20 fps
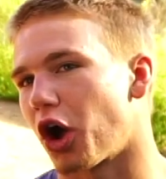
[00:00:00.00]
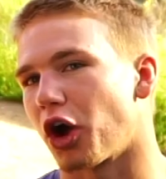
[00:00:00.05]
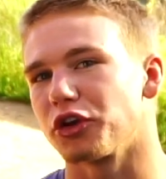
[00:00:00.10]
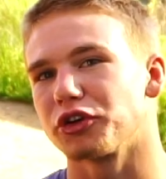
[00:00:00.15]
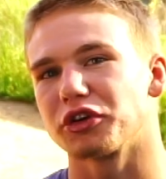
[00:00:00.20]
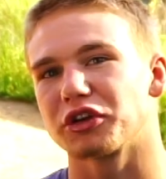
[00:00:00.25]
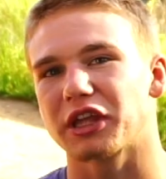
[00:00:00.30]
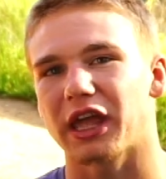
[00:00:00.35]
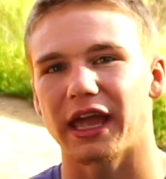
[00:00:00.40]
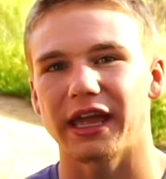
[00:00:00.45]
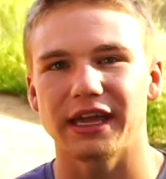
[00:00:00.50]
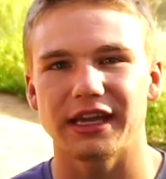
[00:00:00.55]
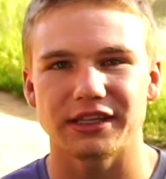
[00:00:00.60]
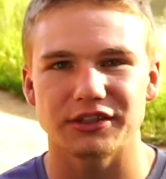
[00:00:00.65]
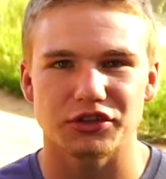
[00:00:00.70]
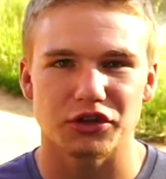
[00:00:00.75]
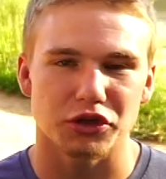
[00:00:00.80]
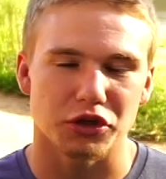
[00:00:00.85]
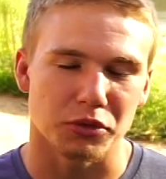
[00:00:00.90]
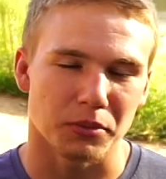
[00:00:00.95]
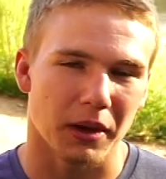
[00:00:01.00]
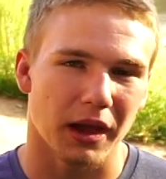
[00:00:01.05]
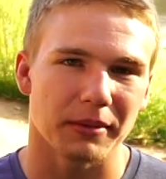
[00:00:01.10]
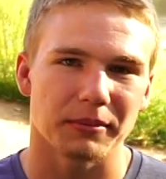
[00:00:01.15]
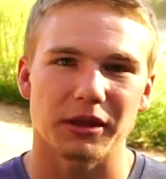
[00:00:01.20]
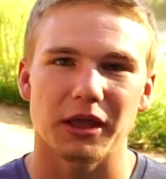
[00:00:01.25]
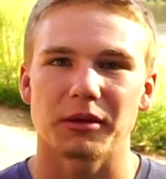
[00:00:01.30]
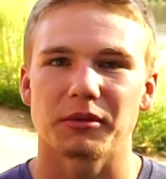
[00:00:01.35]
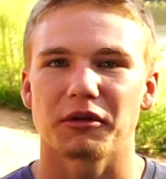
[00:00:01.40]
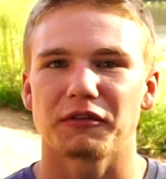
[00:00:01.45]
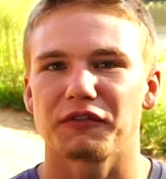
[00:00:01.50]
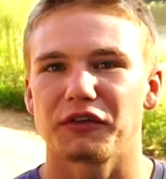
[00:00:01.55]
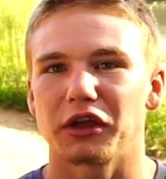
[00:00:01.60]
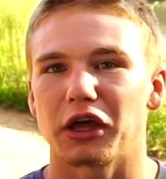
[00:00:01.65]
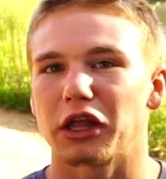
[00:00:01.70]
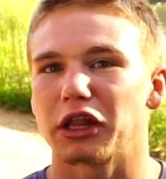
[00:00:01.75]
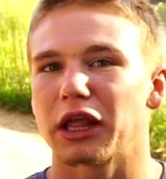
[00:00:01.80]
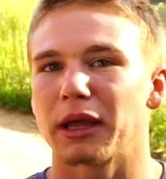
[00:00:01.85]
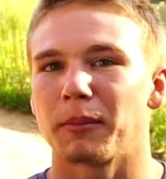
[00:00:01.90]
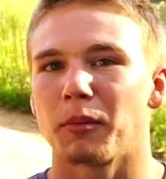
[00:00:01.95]
100 cans, you might be able to fit
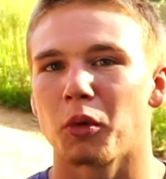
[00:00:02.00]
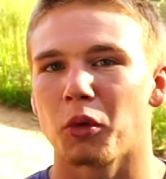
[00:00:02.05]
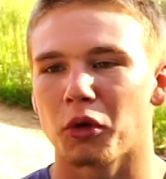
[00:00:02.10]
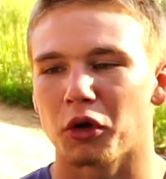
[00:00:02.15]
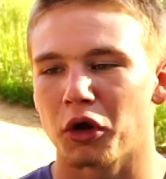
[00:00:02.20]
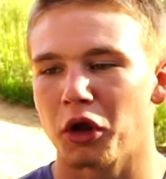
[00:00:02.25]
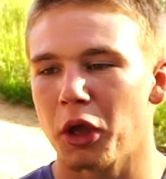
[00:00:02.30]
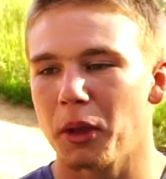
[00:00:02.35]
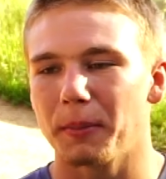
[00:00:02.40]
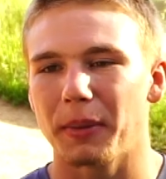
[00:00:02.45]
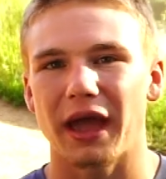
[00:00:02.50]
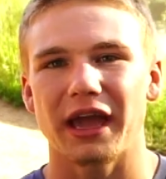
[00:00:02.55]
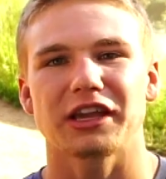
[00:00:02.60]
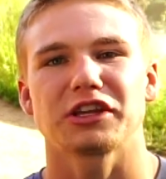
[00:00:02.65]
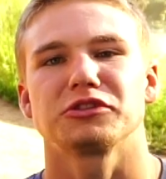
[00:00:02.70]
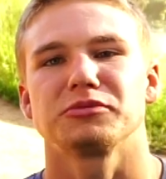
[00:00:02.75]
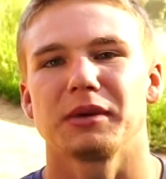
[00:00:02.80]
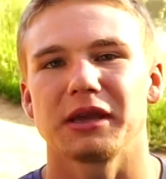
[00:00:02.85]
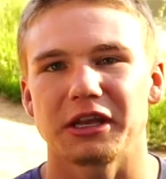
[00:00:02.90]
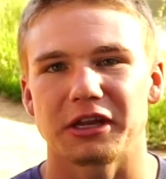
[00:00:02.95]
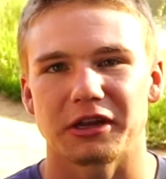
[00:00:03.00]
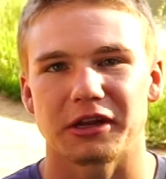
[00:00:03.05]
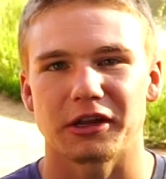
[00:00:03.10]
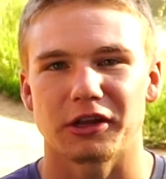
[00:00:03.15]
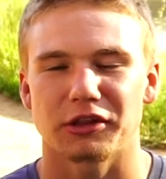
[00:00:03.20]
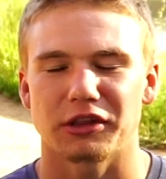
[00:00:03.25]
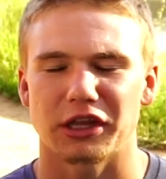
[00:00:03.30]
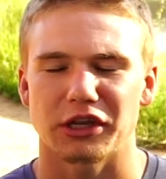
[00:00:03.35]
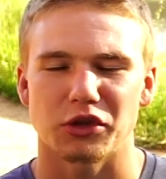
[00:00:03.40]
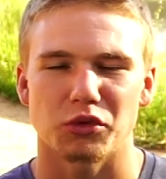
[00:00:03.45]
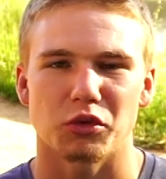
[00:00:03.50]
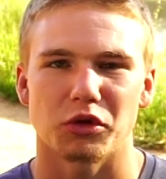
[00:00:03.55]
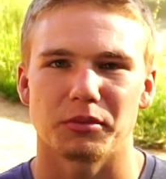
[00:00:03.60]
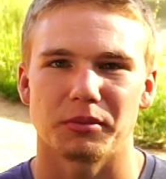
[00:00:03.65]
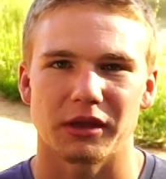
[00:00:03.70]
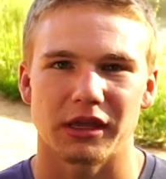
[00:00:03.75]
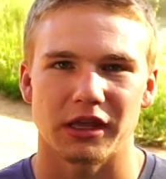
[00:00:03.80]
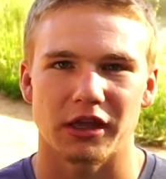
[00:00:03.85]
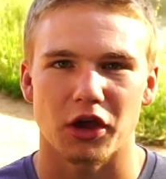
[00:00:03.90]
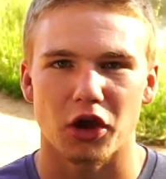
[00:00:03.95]
a lot more packaged meat in here than you would
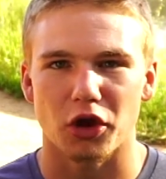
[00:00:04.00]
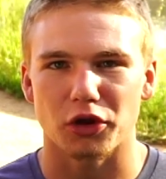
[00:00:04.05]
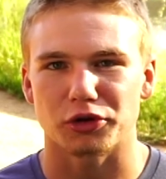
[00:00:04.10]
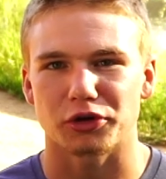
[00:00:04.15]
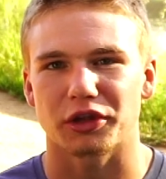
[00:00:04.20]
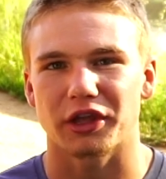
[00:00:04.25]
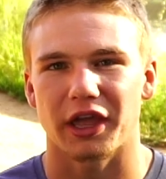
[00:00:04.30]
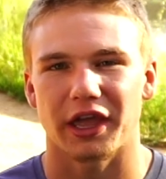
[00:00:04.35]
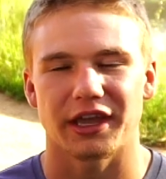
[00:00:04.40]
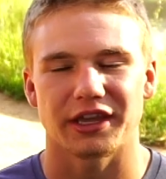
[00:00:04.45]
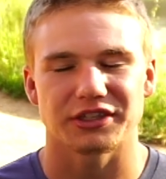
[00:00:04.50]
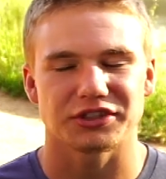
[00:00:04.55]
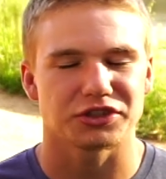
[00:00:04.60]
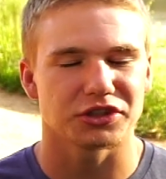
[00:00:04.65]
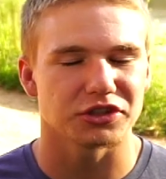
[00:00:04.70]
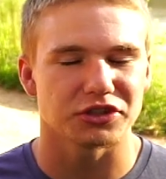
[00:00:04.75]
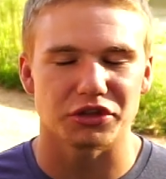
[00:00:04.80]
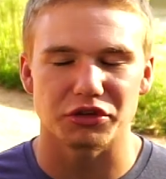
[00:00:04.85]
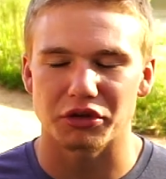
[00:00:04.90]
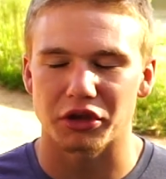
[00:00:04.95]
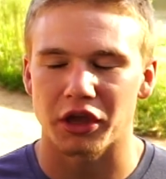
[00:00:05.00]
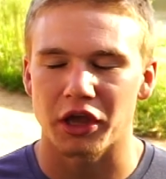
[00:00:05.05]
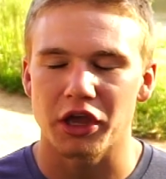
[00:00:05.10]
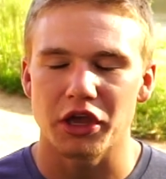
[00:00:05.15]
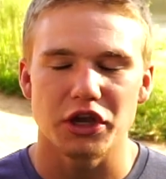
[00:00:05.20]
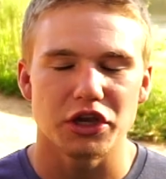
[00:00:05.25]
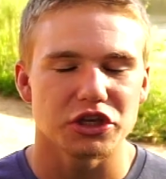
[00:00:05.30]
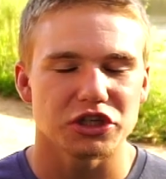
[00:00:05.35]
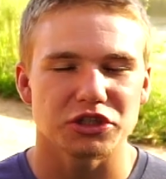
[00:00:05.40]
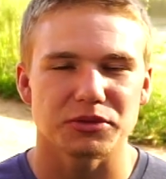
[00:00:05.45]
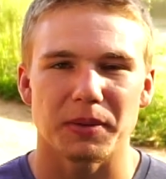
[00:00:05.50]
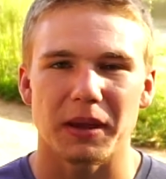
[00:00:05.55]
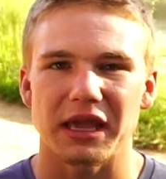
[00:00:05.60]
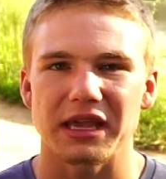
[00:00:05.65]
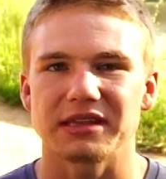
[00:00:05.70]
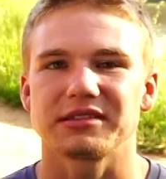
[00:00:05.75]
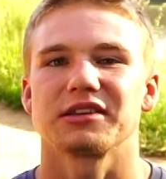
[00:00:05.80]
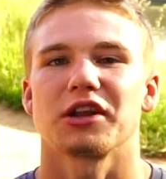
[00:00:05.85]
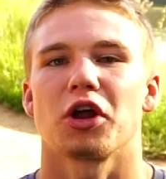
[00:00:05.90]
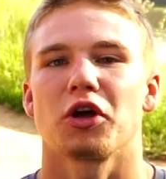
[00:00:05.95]
be 100 cans, just due to
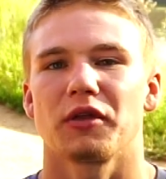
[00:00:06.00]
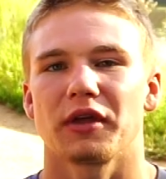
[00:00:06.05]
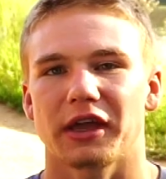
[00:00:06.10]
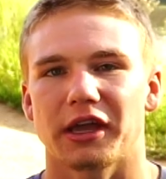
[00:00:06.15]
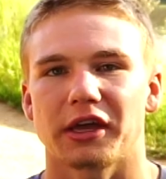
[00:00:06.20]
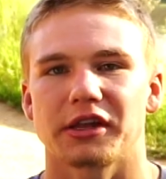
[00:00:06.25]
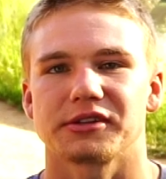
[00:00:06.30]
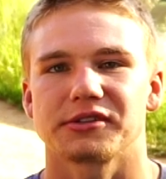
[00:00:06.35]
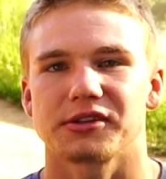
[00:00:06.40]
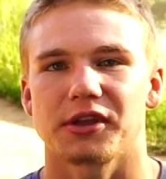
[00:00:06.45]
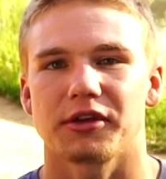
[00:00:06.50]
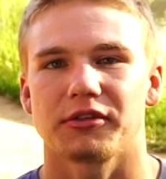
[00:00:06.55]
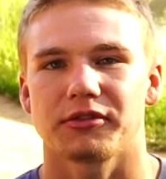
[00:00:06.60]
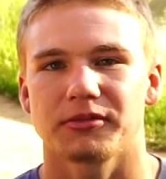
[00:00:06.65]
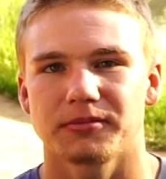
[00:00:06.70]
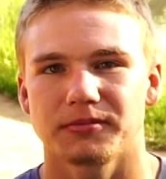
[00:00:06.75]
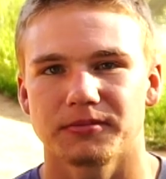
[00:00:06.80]
space and all that kind of stuff.